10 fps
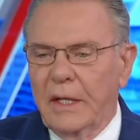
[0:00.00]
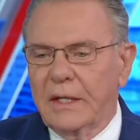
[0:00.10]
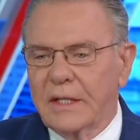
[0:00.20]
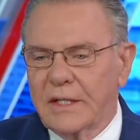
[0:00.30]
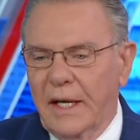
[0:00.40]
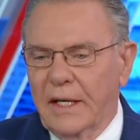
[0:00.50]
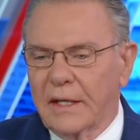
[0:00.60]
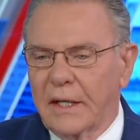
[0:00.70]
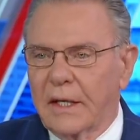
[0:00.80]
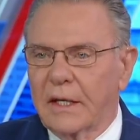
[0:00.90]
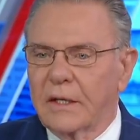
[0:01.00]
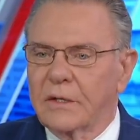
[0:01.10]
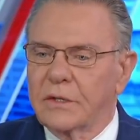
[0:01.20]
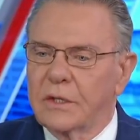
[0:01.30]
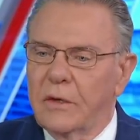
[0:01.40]
The second thing
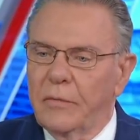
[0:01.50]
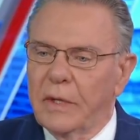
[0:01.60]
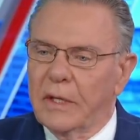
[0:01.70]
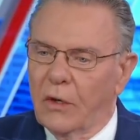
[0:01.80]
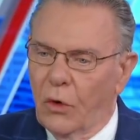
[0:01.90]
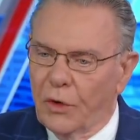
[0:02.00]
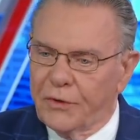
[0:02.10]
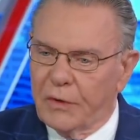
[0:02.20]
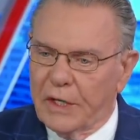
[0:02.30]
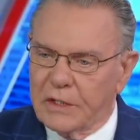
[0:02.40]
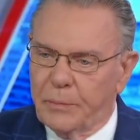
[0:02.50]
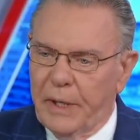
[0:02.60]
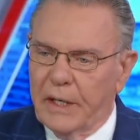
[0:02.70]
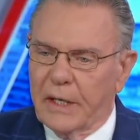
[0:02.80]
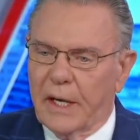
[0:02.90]
is, authorize the
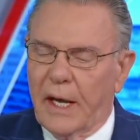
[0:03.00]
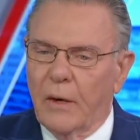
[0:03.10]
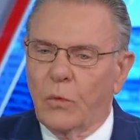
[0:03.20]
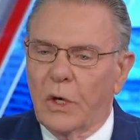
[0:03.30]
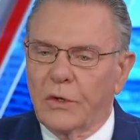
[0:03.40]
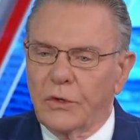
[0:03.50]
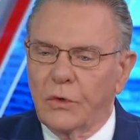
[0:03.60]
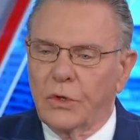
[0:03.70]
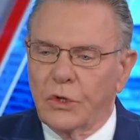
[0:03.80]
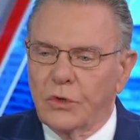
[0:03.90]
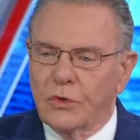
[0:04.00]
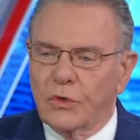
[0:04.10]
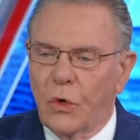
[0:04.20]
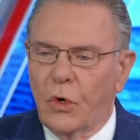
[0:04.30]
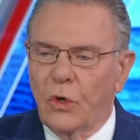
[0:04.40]
Pentagon. I want you to use
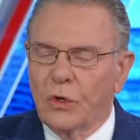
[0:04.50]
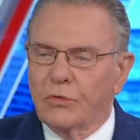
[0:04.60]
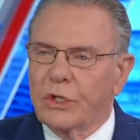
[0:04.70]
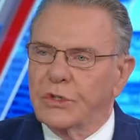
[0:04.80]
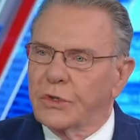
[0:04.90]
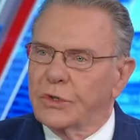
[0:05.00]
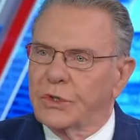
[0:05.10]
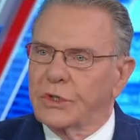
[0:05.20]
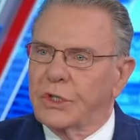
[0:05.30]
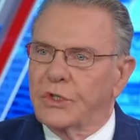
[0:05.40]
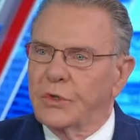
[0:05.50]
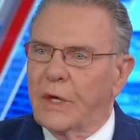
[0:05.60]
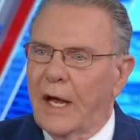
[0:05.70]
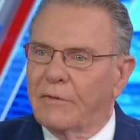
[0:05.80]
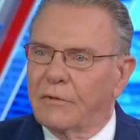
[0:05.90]
all the resources that you
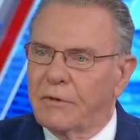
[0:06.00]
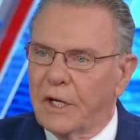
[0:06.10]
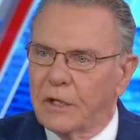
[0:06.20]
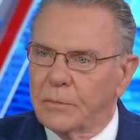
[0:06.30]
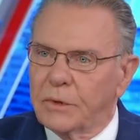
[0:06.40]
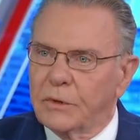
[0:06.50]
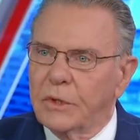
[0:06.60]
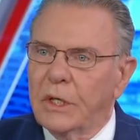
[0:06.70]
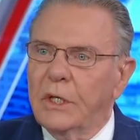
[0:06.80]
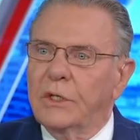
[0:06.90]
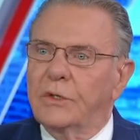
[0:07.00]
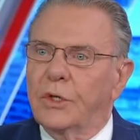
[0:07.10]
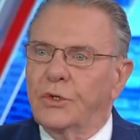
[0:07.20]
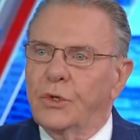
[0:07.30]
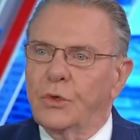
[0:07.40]
have available to
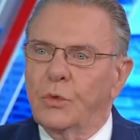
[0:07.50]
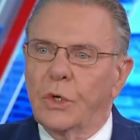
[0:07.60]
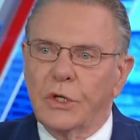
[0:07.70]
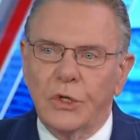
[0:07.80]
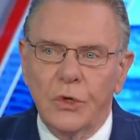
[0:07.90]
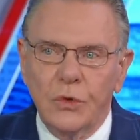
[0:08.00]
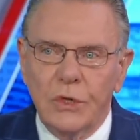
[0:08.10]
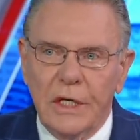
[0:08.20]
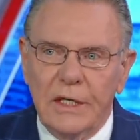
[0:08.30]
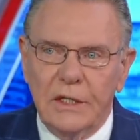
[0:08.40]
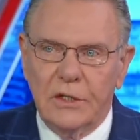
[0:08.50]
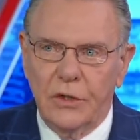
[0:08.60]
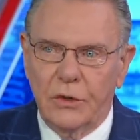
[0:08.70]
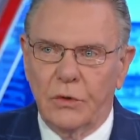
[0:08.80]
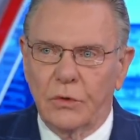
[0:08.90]
do what you need to
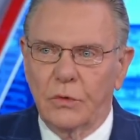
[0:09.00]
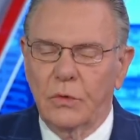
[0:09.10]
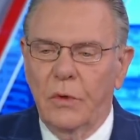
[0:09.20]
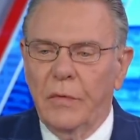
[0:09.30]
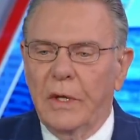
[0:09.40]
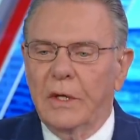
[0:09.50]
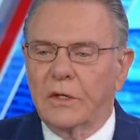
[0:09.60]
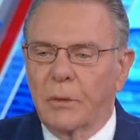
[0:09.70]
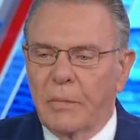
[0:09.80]
do to